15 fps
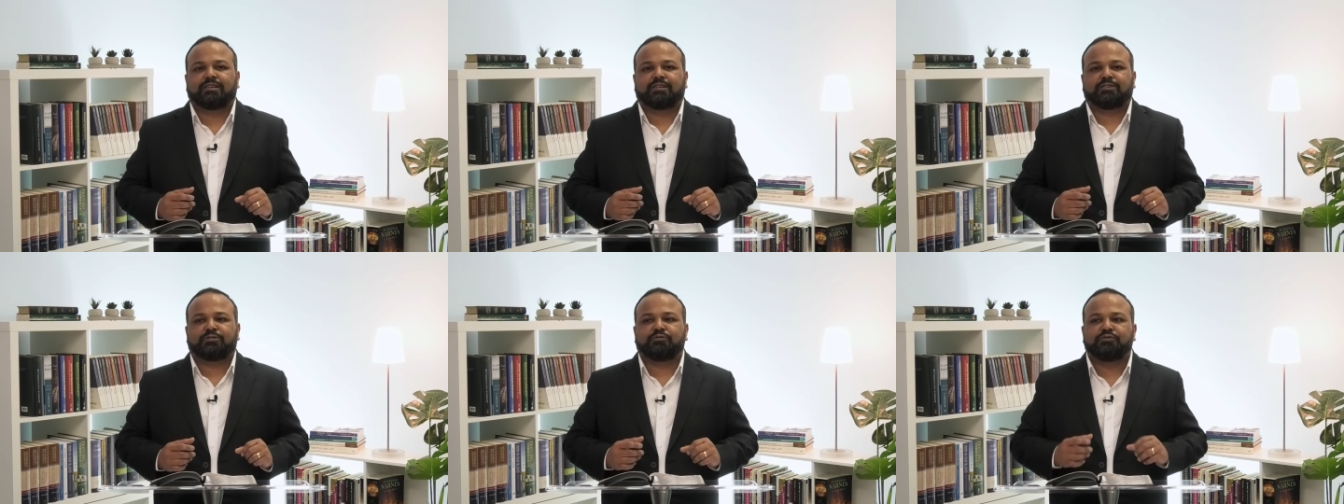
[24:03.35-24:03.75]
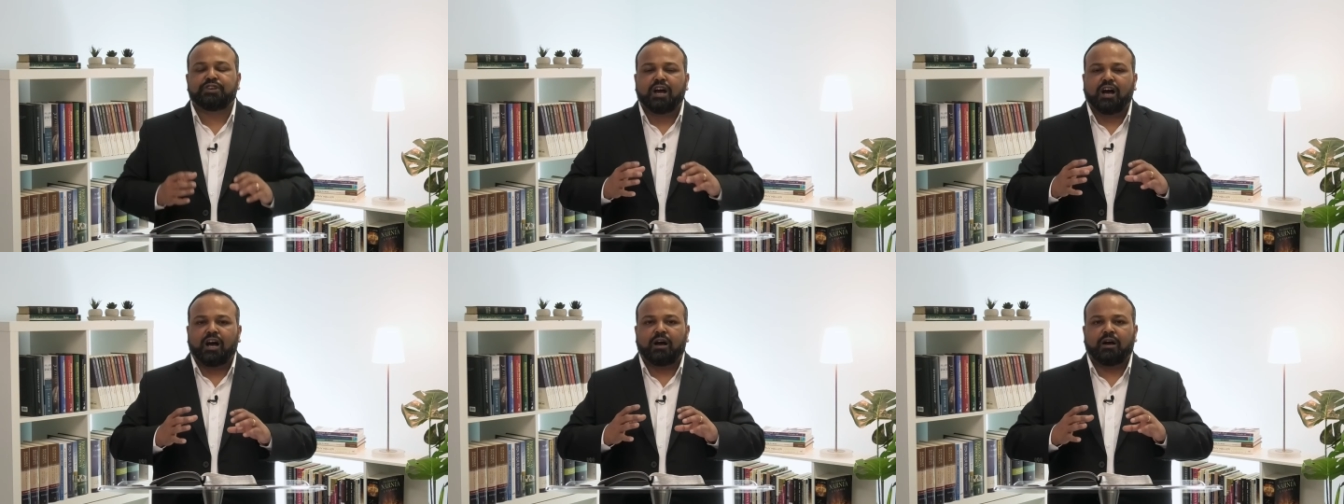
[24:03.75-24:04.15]
So, we
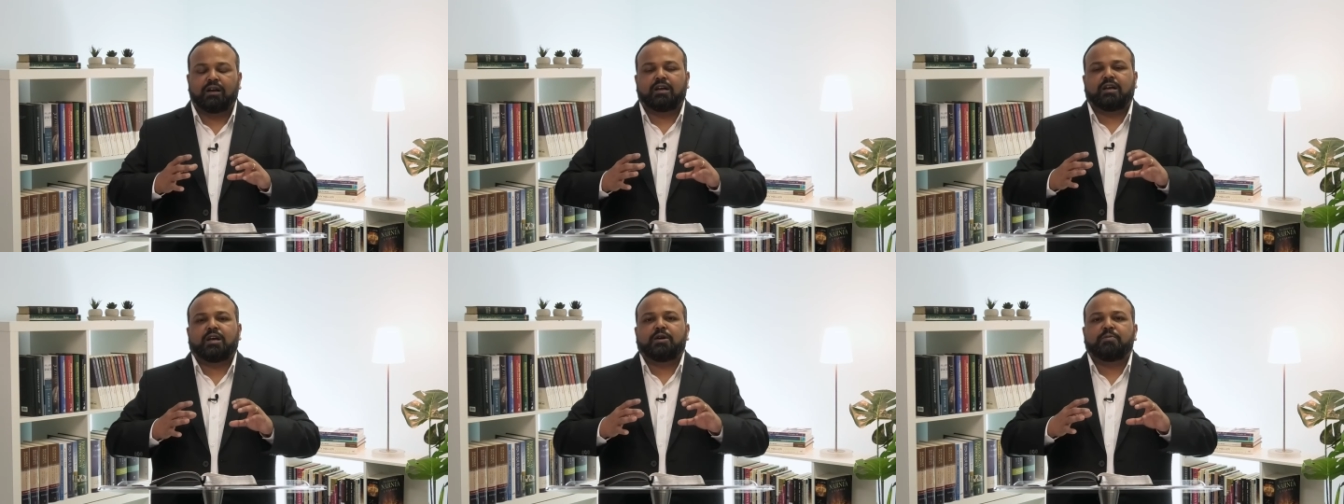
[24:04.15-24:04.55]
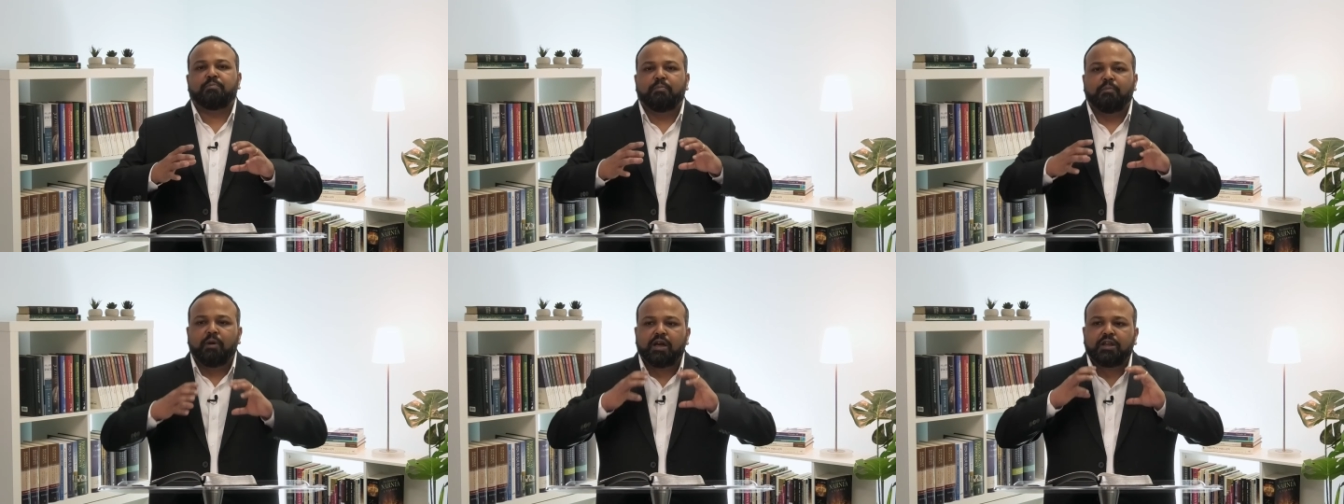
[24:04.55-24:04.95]
are
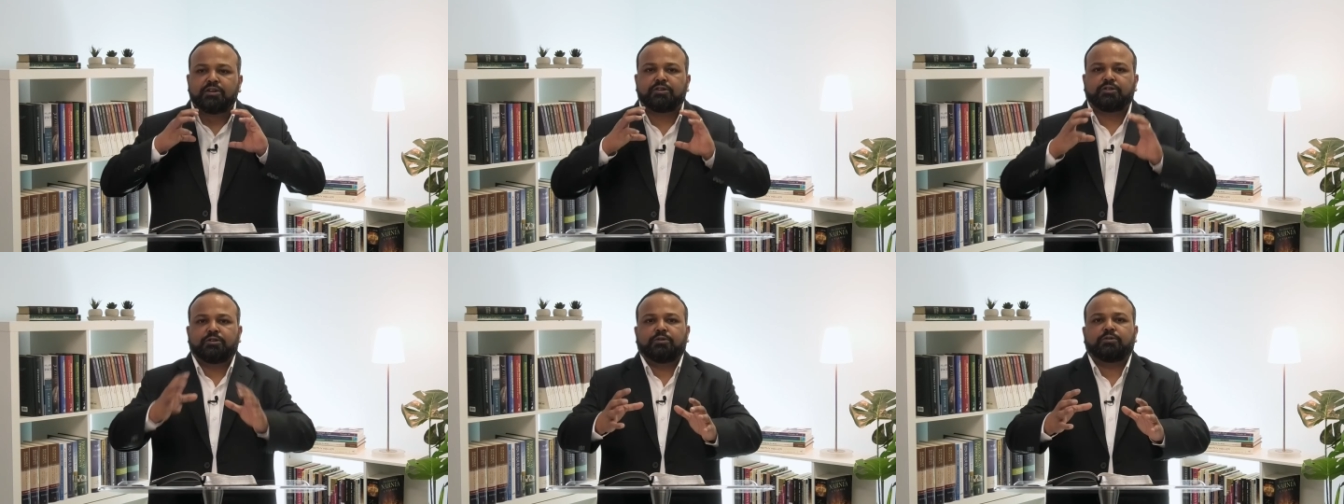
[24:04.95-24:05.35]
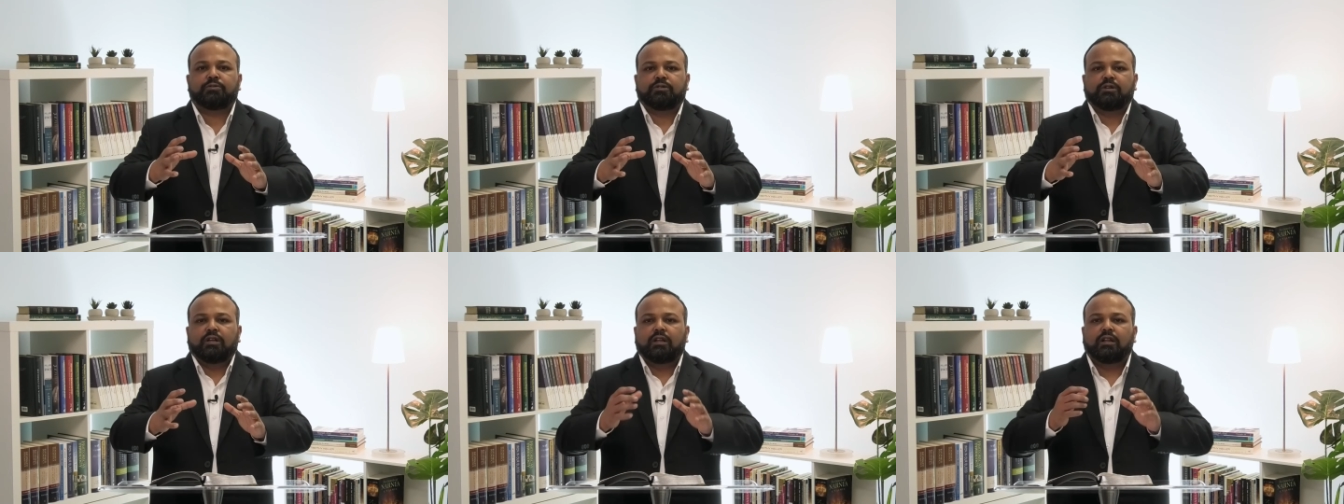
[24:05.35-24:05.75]
meant
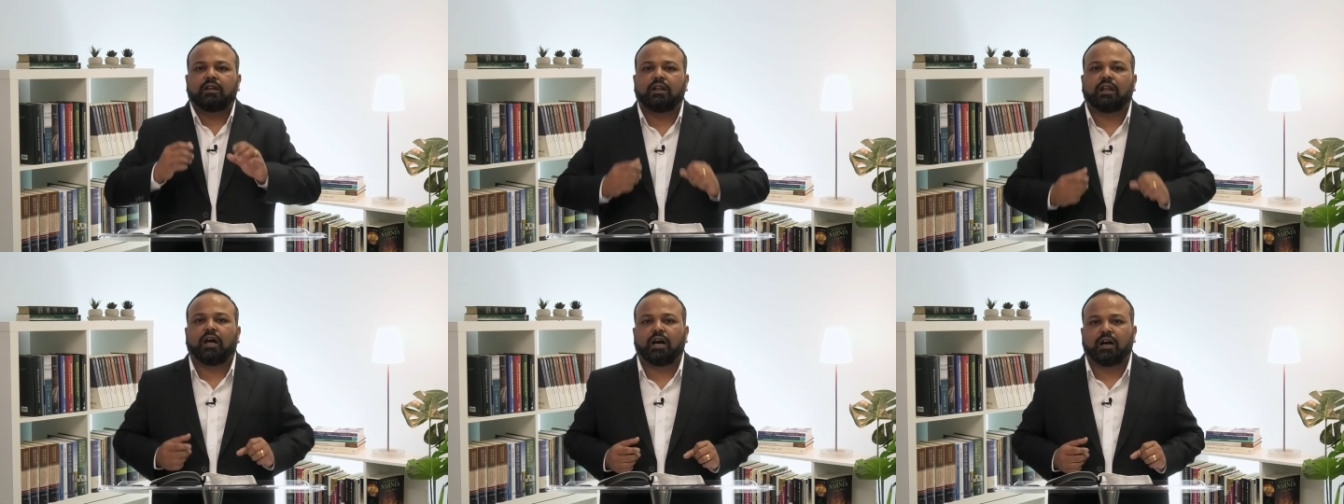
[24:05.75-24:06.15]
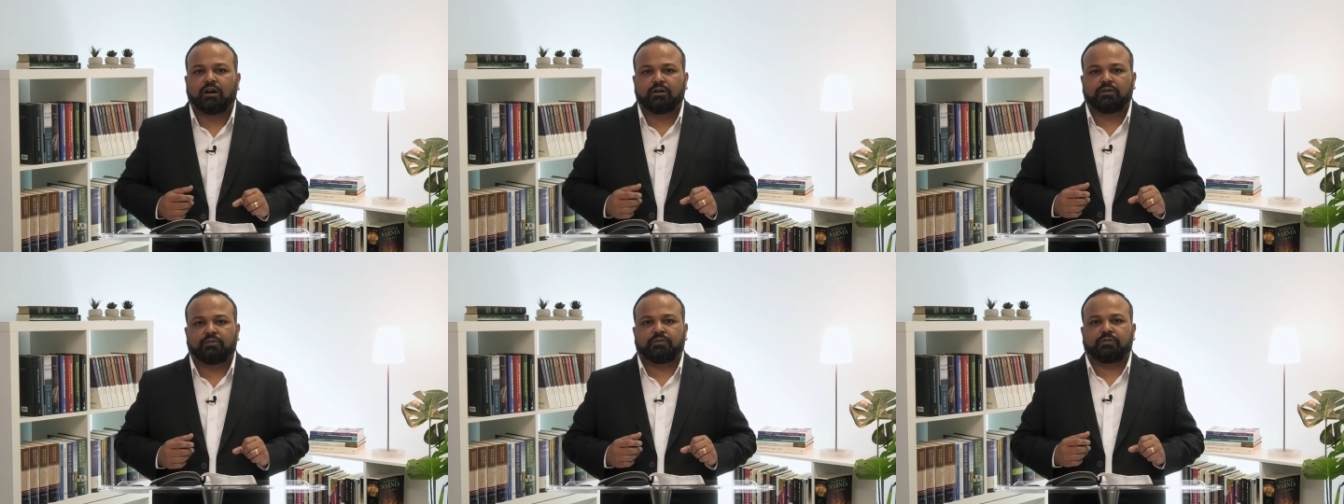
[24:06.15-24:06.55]
to
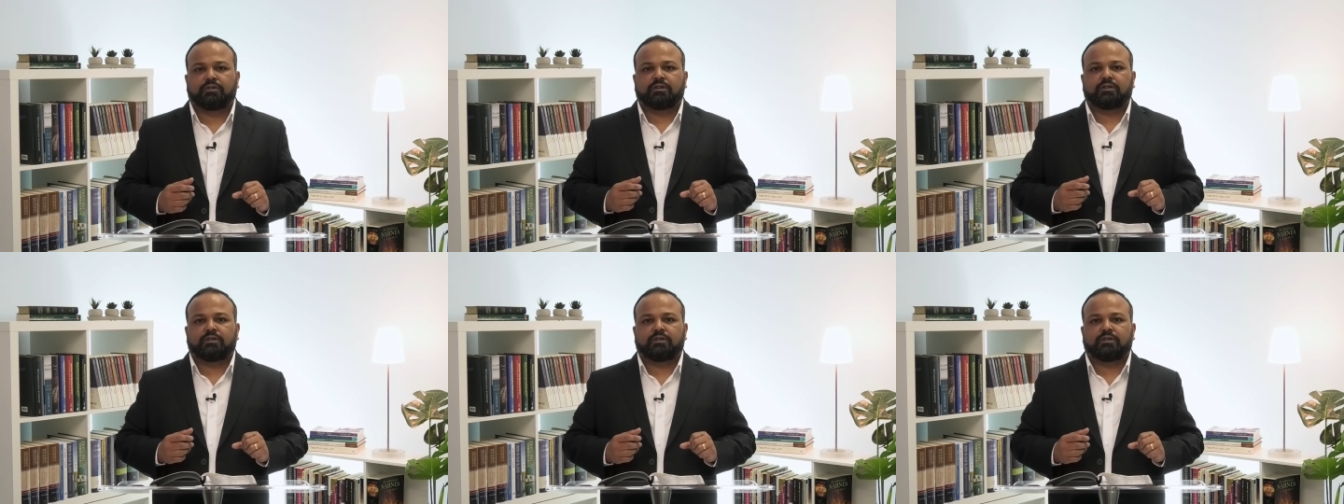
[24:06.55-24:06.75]
love